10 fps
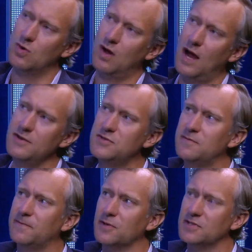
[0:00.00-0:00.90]
how did you
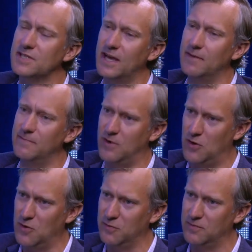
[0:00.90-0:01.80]
first get
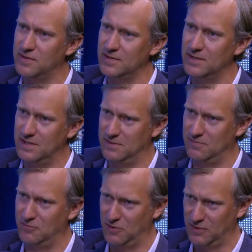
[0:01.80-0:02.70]
involved in real